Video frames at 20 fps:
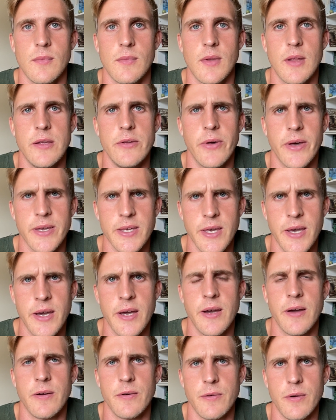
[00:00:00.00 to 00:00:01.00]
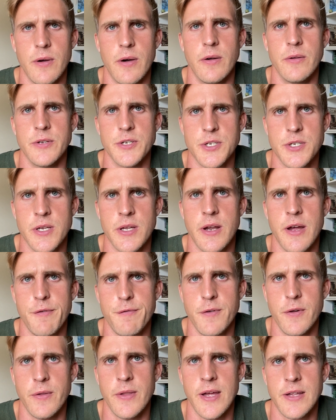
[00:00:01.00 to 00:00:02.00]
You're like, yeah, holy shit, I
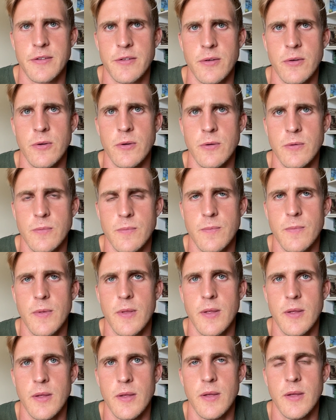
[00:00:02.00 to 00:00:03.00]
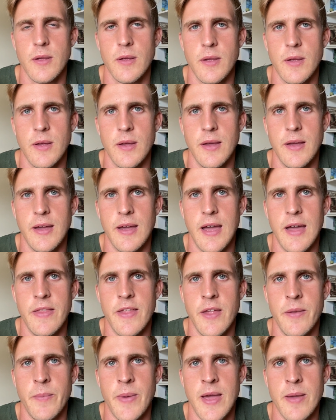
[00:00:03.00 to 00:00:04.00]
feel that too. And
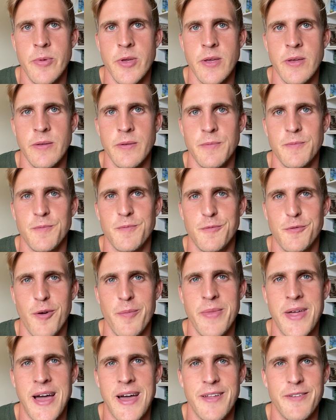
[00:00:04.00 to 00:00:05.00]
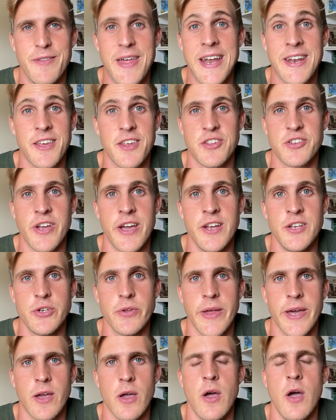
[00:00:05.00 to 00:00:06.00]
then maybe from that exchange, you're
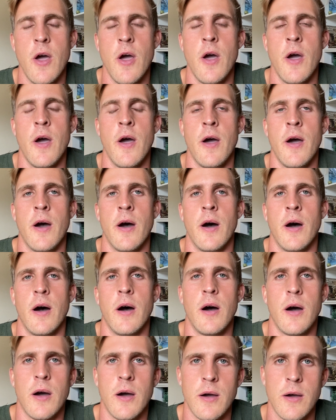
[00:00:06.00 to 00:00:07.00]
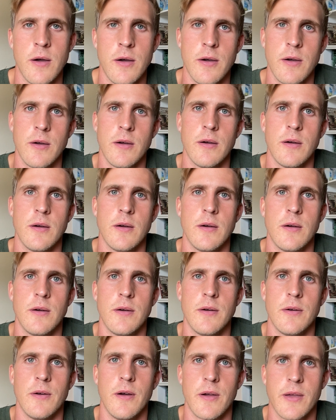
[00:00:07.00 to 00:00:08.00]
like, oh,
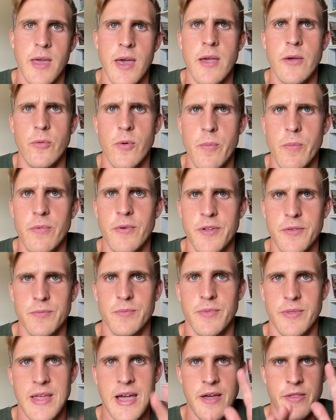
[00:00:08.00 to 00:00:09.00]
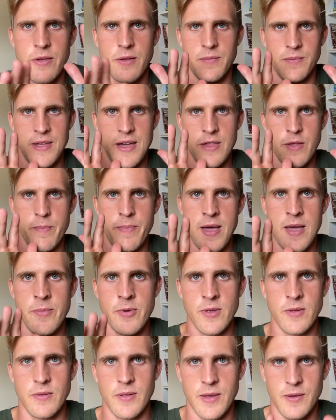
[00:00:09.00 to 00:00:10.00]
okay, now the
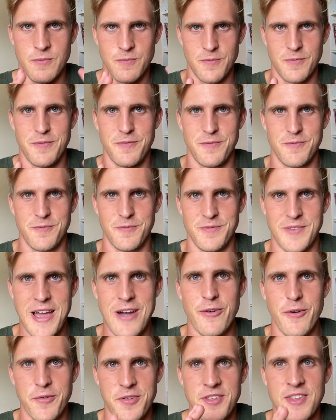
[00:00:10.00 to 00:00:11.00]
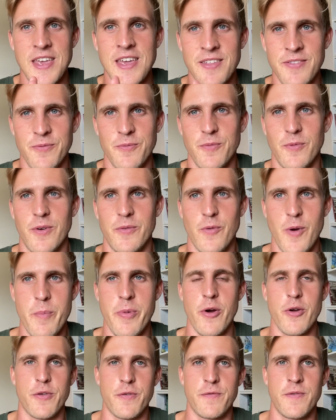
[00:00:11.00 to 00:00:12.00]
baby, like, now we've seen what we're
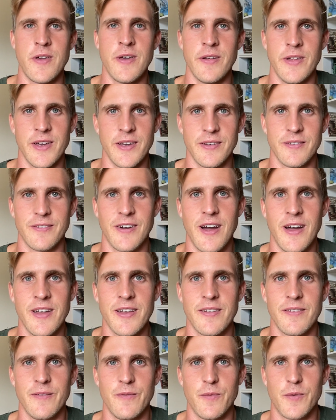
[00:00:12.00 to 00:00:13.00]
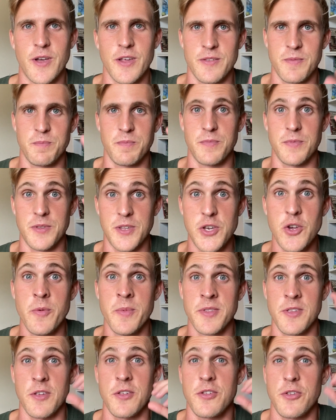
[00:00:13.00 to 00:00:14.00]
both feeling, right? Because
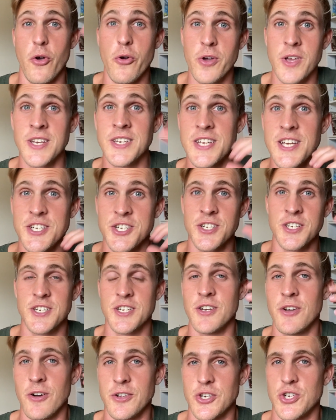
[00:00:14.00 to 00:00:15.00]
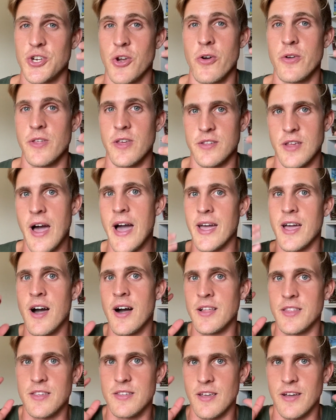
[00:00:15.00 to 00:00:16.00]
humans are so conditioned to not show this. I
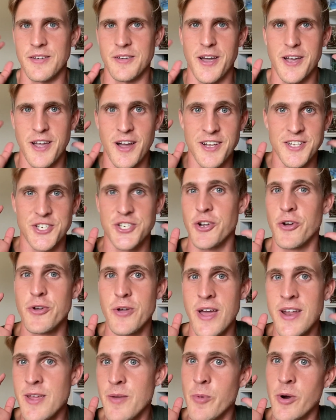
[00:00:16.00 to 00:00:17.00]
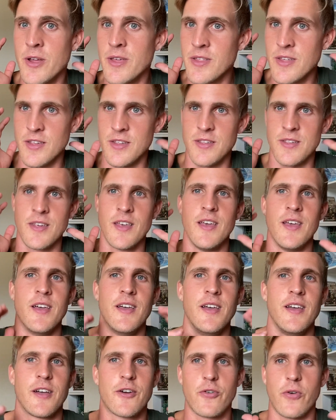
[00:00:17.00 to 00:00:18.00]
can't show anybody this
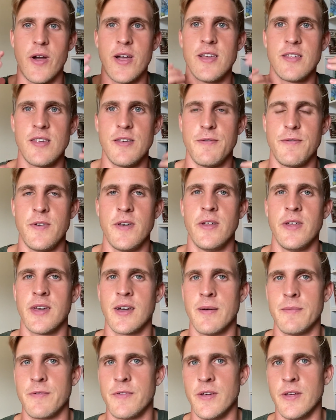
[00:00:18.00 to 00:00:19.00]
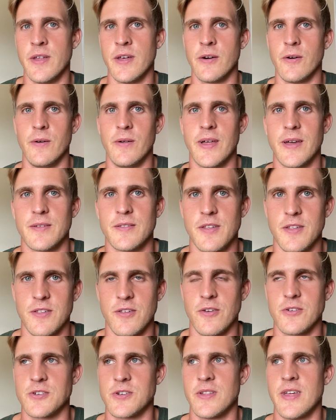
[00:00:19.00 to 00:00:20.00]
crazy feeling I'm feeling, or like this
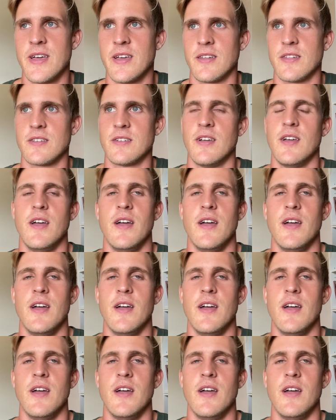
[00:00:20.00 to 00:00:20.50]
social angst.